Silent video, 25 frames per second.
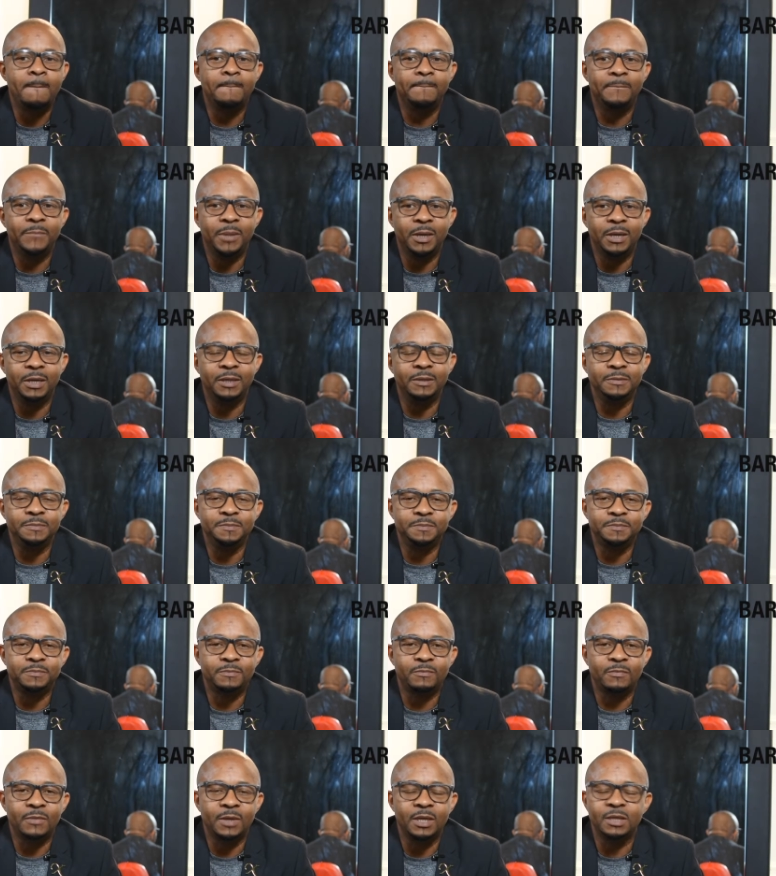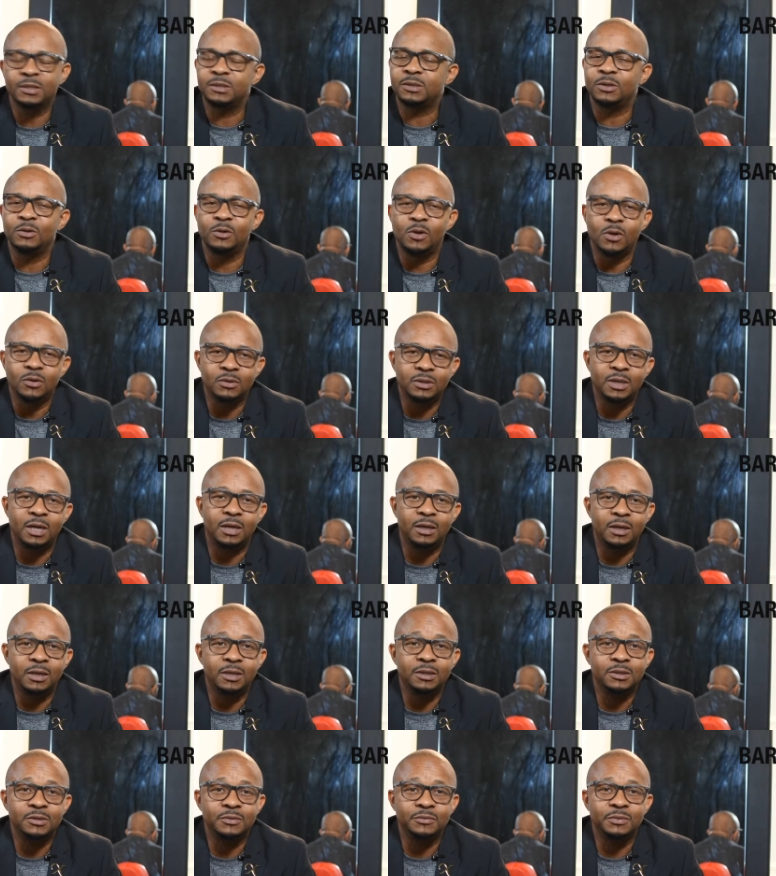But it still goes down
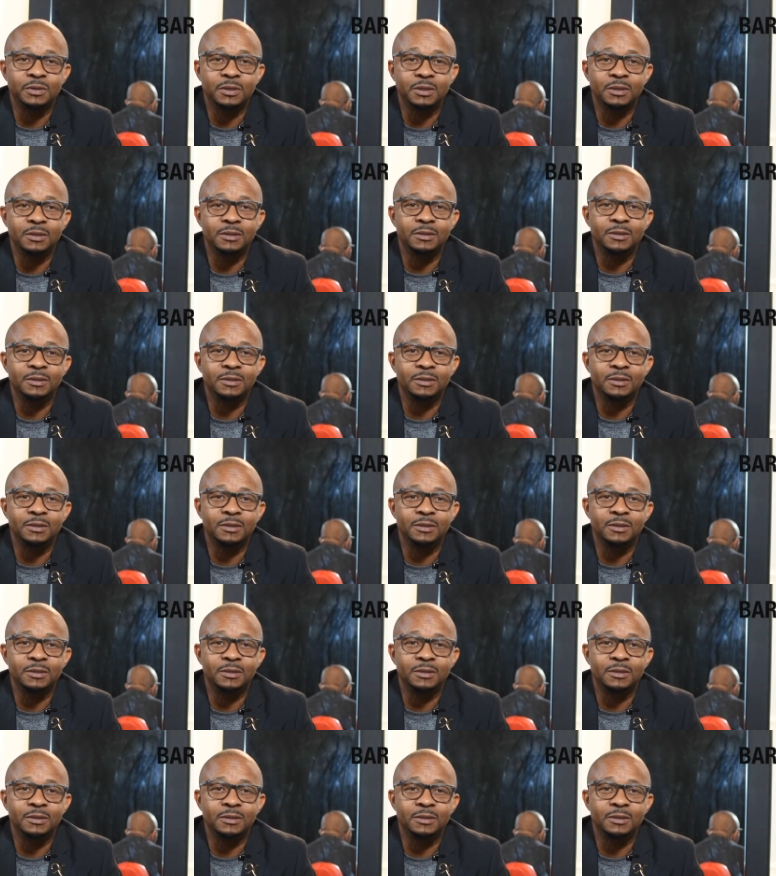in history.